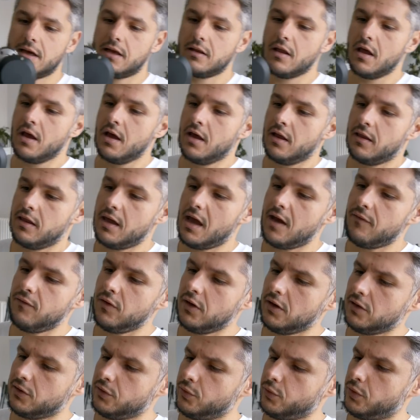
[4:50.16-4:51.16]
that they have
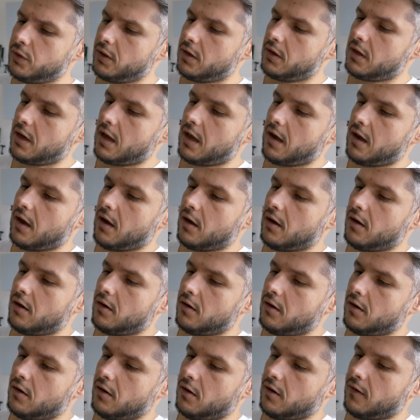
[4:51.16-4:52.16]
included
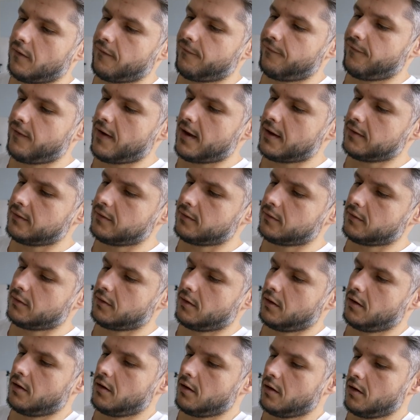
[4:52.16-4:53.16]
a fast
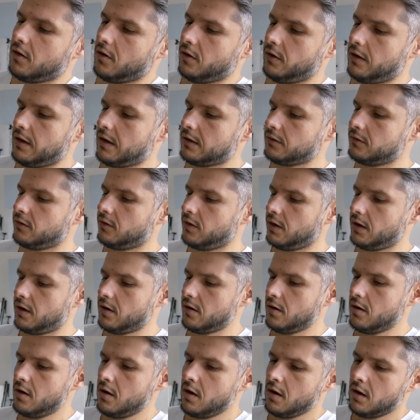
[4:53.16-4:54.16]
connector
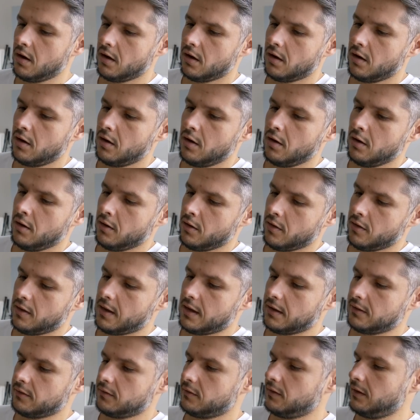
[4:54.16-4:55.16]
here
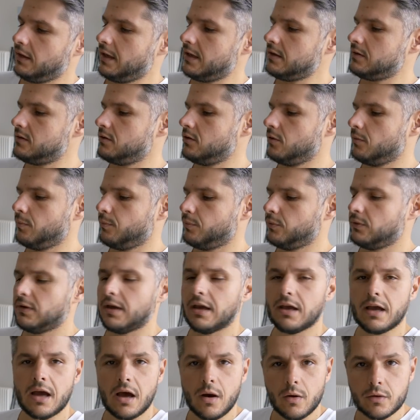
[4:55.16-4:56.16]
that lets you
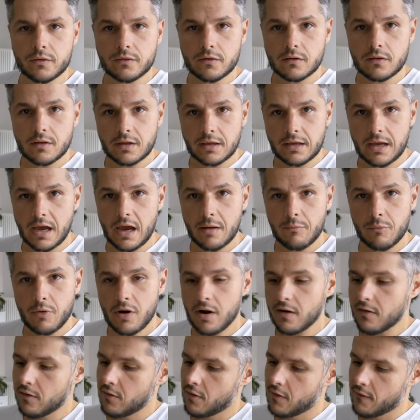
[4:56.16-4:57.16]
take out the
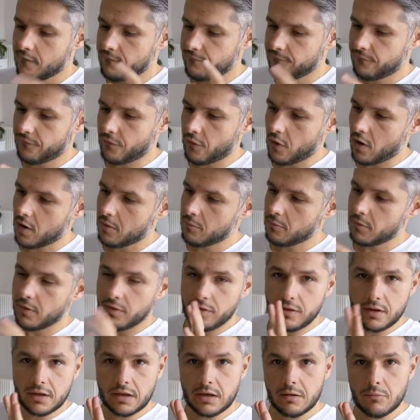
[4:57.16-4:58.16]
camera
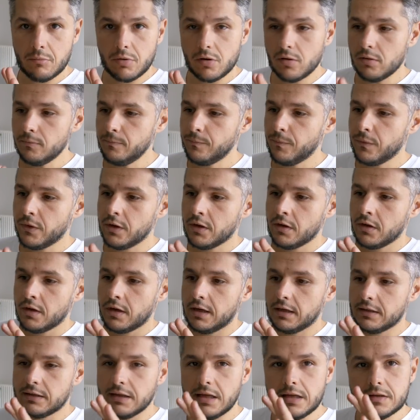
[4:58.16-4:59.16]
from the gimbal.
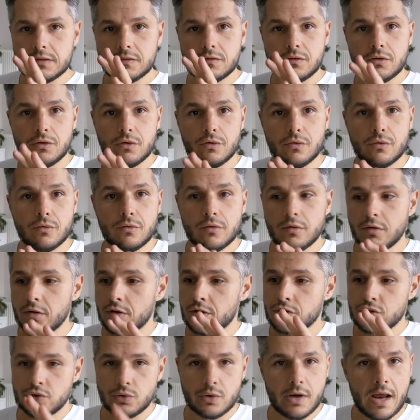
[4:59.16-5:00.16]
It lets you
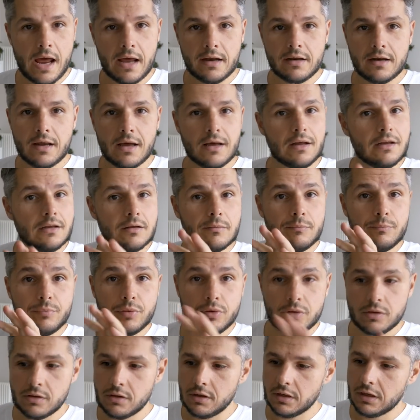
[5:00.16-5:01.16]
shoot handheld,
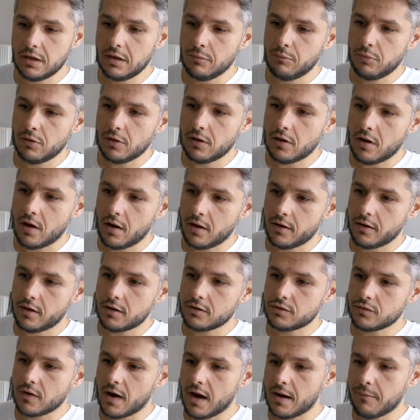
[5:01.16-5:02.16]
put the gimbal on a
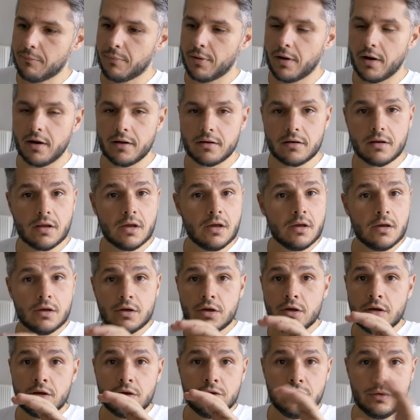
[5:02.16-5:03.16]
tripod,
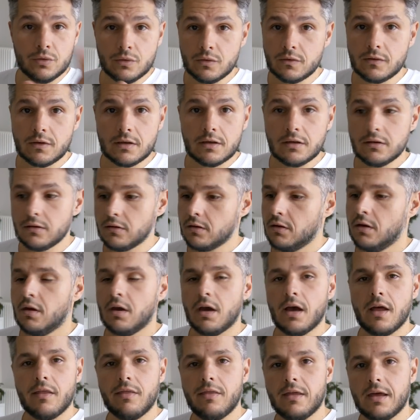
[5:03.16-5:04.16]
use it,
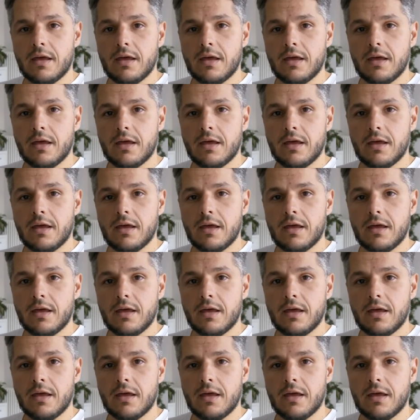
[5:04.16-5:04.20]
and